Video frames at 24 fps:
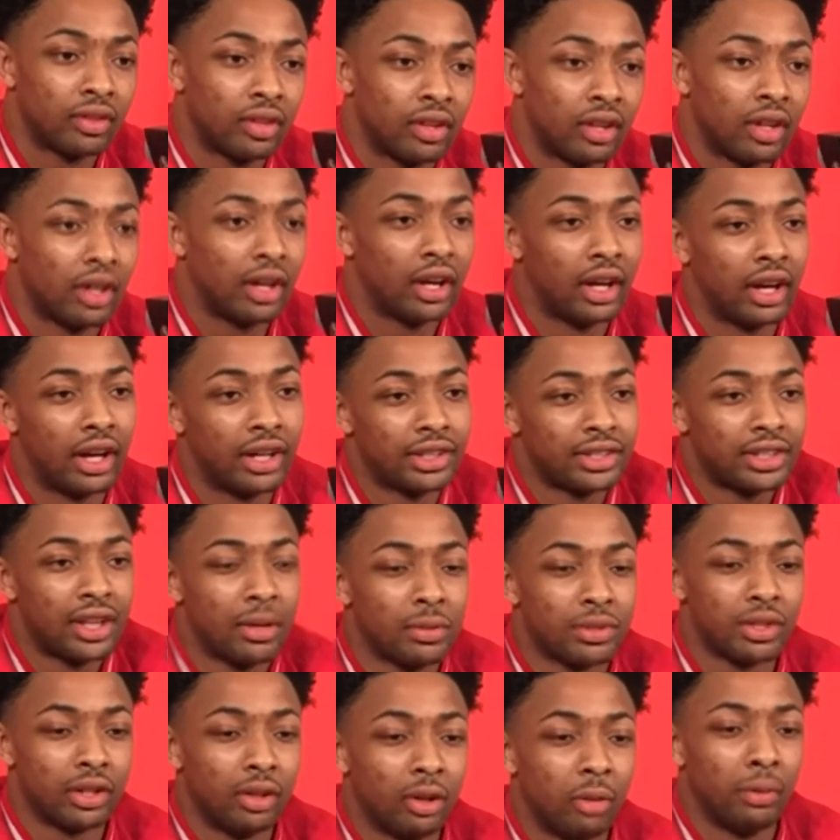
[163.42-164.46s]
I say it was
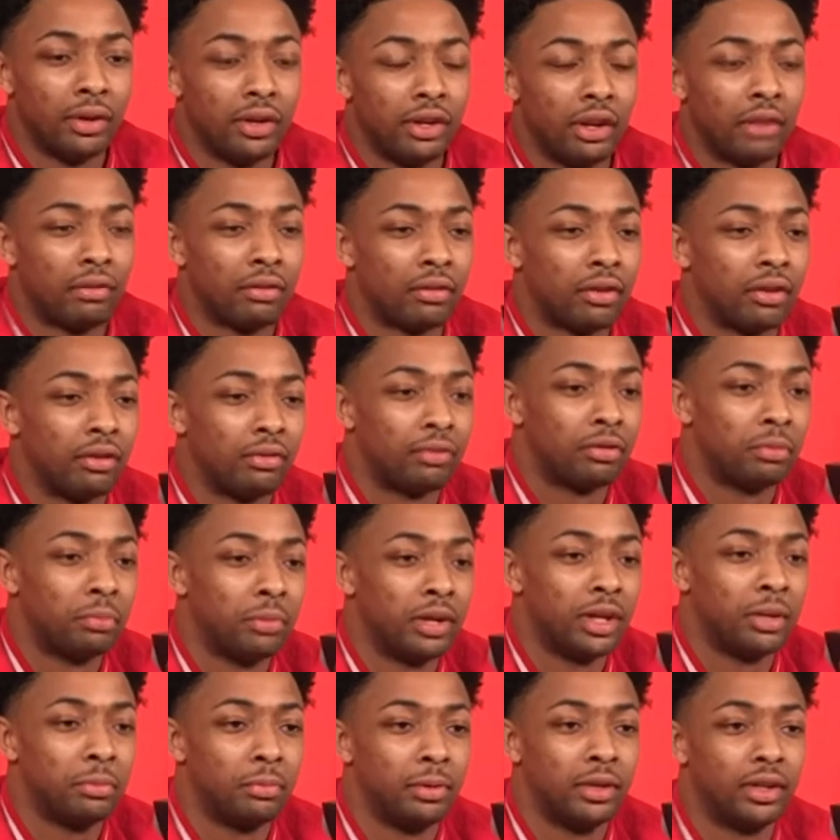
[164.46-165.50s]
a little bit difficult for
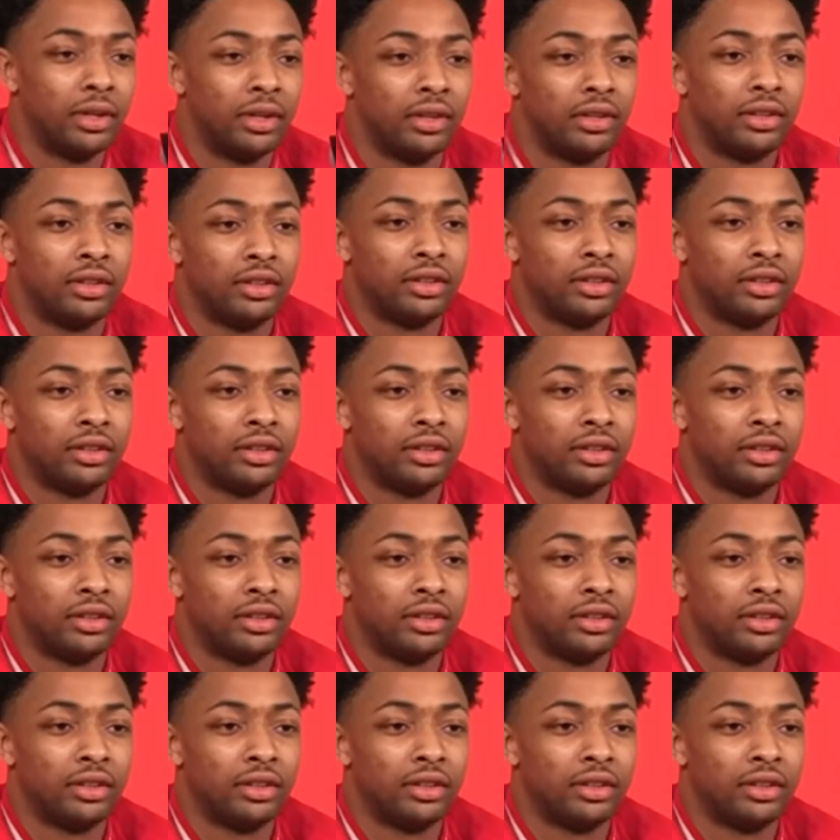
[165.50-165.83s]
me, but